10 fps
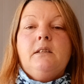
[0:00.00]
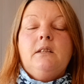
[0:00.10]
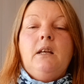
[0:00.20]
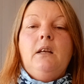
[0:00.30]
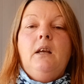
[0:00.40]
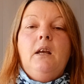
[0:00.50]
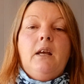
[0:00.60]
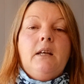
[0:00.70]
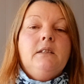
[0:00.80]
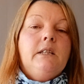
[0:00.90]
thing
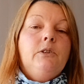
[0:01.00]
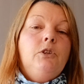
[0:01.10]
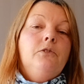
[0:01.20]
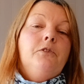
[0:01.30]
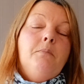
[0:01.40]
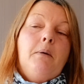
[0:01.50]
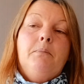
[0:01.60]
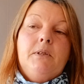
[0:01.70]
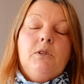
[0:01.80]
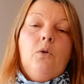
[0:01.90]
until you've
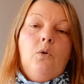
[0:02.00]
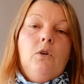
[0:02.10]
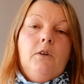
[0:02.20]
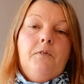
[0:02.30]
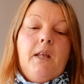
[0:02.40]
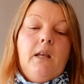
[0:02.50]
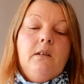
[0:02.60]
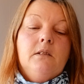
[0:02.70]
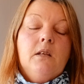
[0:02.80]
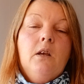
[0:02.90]
remembered all of
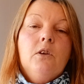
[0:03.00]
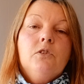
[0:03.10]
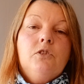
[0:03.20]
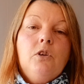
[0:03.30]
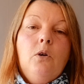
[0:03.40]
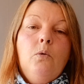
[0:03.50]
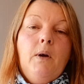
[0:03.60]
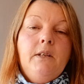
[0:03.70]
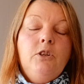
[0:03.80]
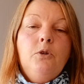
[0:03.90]
these. So
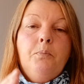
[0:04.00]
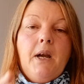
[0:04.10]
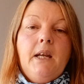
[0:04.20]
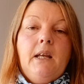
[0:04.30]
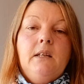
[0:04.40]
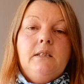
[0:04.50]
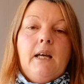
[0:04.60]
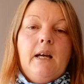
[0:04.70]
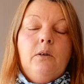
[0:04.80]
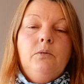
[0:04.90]
when you break it
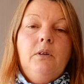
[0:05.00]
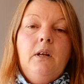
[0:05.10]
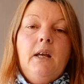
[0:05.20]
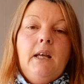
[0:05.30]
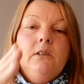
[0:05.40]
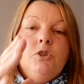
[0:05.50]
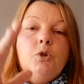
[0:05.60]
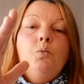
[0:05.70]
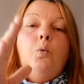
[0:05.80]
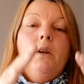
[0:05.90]
down into
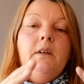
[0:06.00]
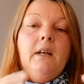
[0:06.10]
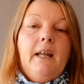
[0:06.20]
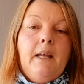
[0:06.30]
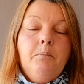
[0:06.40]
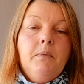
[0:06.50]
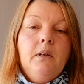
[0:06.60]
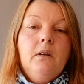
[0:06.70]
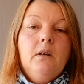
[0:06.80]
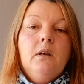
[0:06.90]
one limb,
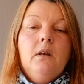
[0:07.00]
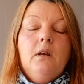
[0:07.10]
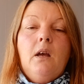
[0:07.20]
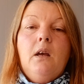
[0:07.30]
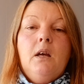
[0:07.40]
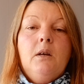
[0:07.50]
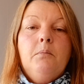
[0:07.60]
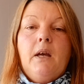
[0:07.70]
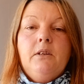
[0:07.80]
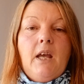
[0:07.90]

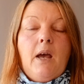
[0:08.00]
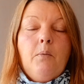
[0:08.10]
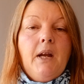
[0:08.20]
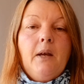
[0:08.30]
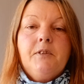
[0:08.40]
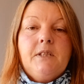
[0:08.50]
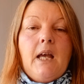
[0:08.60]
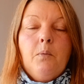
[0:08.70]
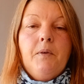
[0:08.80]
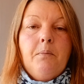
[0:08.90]
and yeah, when I've
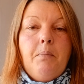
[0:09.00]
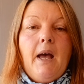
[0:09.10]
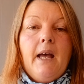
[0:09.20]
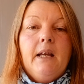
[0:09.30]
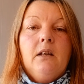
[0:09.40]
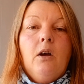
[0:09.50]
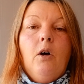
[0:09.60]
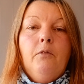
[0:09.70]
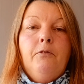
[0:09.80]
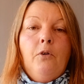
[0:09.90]
sat with a bag
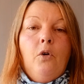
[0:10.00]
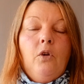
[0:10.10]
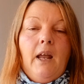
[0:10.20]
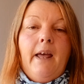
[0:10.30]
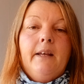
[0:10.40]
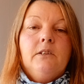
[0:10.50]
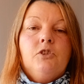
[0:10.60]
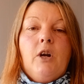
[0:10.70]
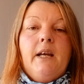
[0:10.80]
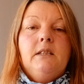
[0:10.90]
of 4 legs
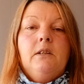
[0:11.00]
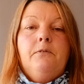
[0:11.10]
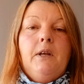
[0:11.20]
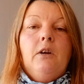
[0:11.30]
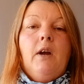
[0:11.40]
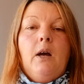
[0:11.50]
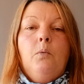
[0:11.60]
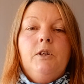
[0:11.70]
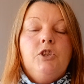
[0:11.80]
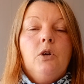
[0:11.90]
trying to figure out
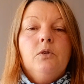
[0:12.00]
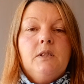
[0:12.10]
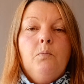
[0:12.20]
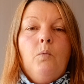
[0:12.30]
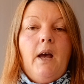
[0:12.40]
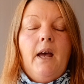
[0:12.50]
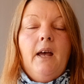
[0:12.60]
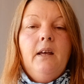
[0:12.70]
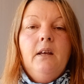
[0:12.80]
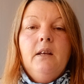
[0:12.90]
which goes in
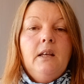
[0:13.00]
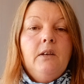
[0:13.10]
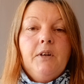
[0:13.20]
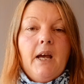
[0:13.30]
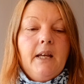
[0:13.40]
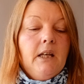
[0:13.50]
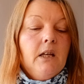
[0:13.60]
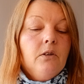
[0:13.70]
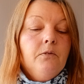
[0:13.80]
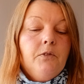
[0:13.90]
where, even I get
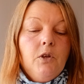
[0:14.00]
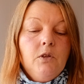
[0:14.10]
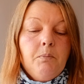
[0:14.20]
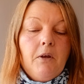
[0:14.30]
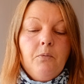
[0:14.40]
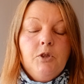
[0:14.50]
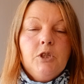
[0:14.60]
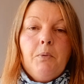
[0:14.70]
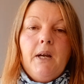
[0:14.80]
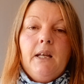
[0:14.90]
confused. But if we
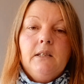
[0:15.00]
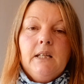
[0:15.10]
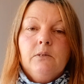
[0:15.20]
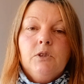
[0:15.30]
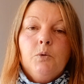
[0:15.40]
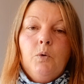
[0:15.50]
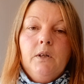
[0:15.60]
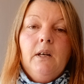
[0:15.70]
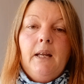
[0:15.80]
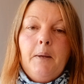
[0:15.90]
just break it down to
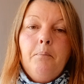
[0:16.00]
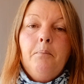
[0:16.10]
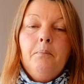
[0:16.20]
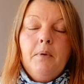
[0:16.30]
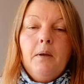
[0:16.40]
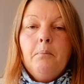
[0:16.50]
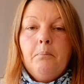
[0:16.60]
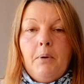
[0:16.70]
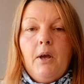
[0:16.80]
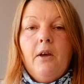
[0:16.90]
one limb
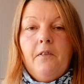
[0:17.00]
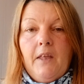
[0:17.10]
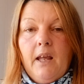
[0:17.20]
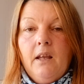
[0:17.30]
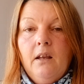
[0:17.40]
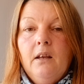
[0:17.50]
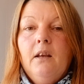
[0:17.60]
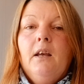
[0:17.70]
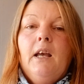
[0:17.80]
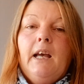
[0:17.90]
per thing
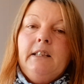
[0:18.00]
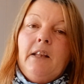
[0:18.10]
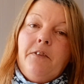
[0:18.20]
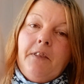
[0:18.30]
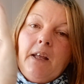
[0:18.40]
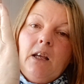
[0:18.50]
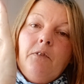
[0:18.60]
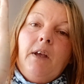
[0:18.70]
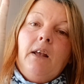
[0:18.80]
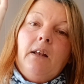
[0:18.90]
and then think of
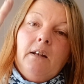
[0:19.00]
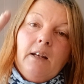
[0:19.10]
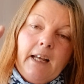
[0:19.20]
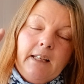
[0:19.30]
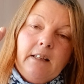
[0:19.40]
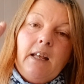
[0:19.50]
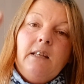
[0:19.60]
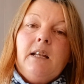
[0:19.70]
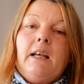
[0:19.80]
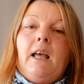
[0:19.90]
it like this,
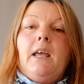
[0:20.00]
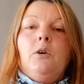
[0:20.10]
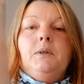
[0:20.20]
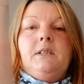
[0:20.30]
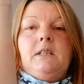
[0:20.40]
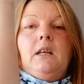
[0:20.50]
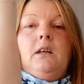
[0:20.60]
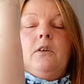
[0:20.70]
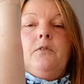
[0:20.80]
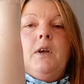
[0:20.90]
like I always think of